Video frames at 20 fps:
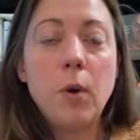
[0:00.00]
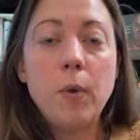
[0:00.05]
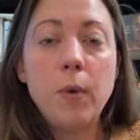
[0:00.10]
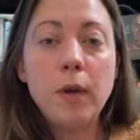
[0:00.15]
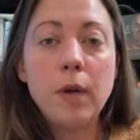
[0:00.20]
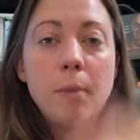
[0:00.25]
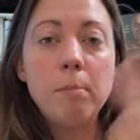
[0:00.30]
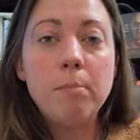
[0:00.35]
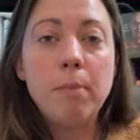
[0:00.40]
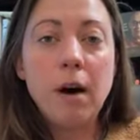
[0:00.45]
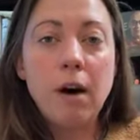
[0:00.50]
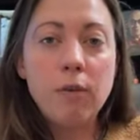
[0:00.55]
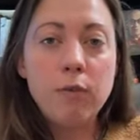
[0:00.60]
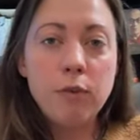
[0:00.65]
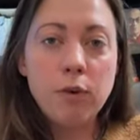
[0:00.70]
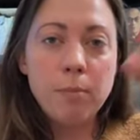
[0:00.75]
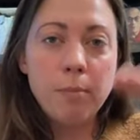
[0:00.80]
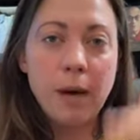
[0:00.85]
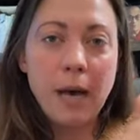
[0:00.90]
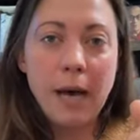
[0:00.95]
Going
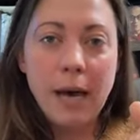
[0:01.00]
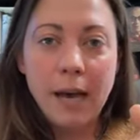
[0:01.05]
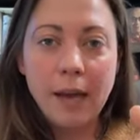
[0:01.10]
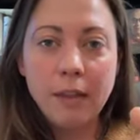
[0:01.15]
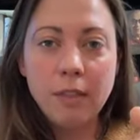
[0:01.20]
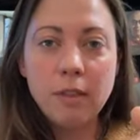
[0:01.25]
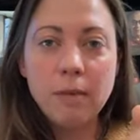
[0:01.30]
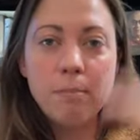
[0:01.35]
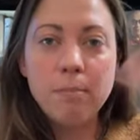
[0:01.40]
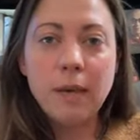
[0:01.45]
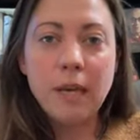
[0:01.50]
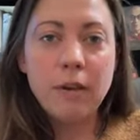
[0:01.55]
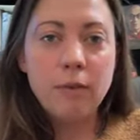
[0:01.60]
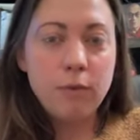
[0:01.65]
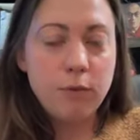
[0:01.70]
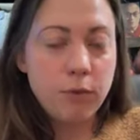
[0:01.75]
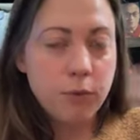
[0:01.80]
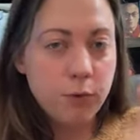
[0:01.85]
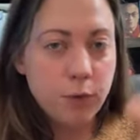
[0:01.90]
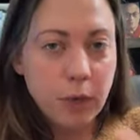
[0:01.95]
above or behind the bit
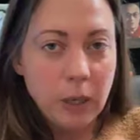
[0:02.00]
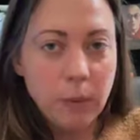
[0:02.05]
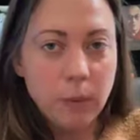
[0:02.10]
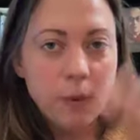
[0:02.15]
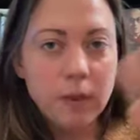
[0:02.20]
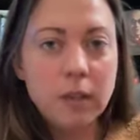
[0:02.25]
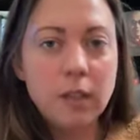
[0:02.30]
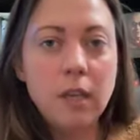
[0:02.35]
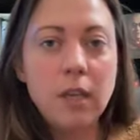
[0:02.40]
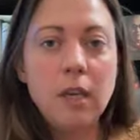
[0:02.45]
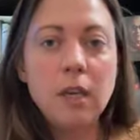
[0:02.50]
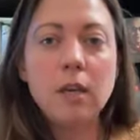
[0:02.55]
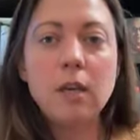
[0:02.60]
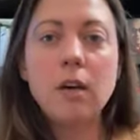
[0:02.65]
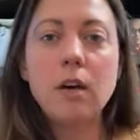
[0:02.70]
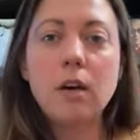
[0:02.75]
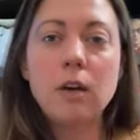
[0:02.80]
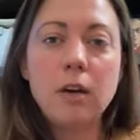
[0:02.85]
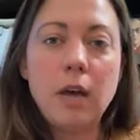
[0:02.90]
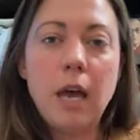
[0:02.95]
frequently,
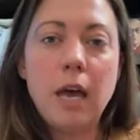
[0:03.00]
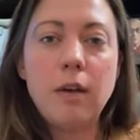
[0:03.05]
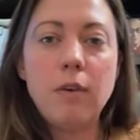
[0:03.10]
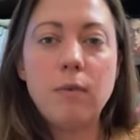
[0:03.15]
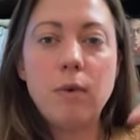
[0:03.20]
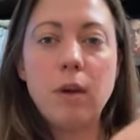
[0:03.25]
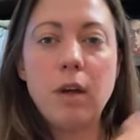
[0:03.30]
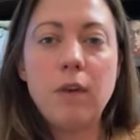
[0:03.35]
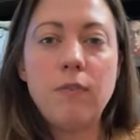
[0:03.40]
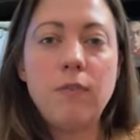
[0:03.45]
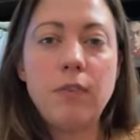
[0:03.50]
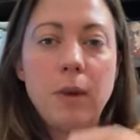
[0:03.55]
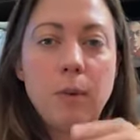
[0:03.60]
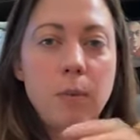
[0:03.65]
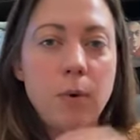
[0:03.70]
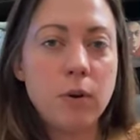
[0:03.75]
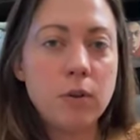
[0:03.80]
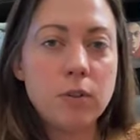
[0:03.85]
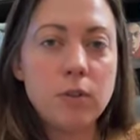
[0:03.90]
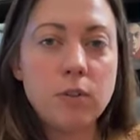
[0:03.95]
if they
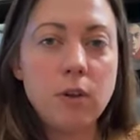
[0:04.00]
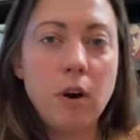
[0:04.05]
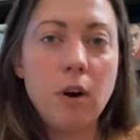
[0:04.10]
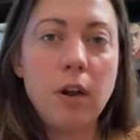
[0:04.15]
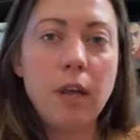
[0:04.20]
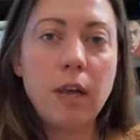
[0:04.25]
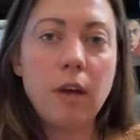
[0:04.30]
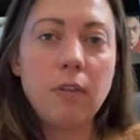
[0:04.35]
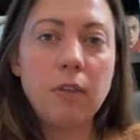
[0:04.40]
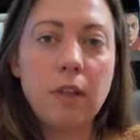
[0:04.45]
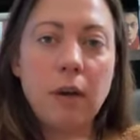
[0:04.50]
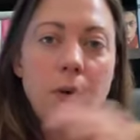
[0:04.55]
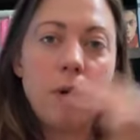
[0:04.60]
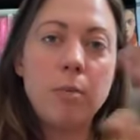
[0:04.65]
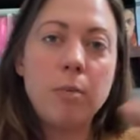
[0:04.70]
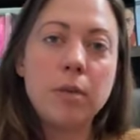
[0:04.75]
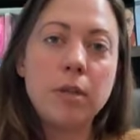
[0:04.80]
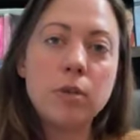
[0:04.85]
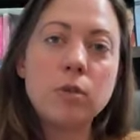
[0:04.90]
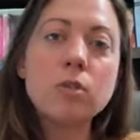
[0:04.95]
weren't starting out that
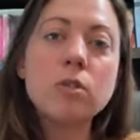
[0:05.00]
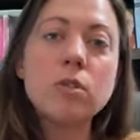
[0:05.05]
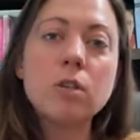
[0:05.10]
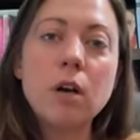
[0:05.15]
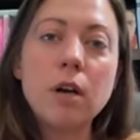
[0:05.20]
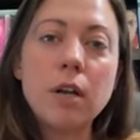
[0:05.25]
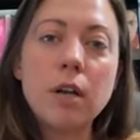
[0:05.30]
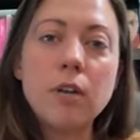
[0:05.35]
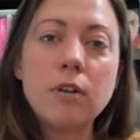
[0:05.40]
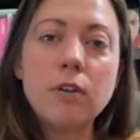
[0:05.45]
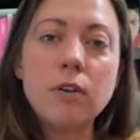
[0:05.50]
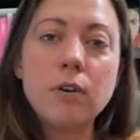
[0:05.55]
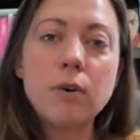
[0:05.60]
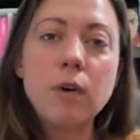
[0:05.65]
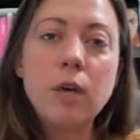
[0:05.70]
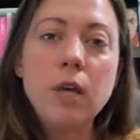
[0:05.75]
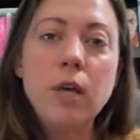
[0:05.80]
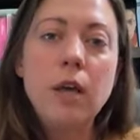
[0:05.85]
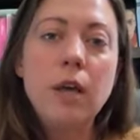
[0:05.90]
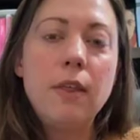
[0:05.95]
way, but they're starting
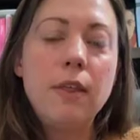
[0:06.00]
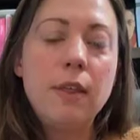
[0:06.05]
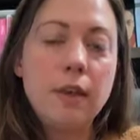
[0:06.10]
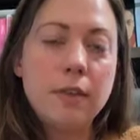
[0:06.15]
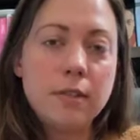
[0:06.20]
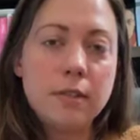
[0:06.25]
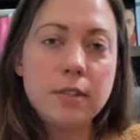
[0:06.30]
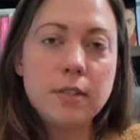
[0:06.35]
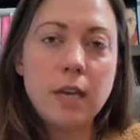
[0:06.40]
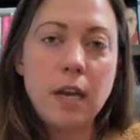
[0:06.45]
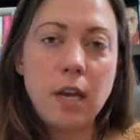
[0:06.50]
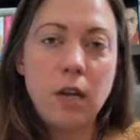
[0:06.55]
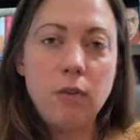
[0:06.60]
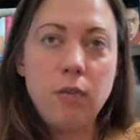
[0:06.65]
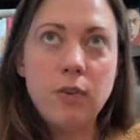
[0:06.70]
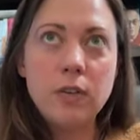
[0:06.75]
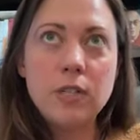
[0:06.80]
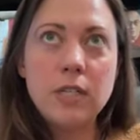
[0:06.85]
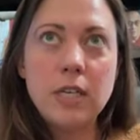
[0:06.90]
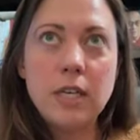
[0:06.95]
to, that's a sign of
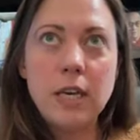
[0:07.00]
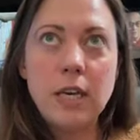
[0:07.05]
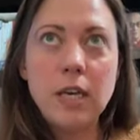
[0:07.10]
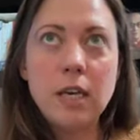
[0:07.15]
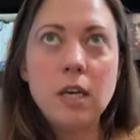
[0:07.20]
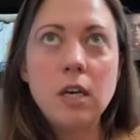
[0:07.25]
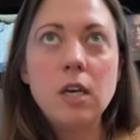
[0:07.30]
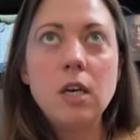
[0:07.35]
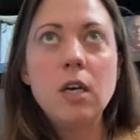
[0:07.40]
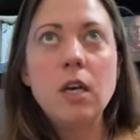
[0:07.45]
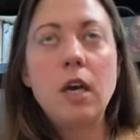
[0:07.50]
fatigue.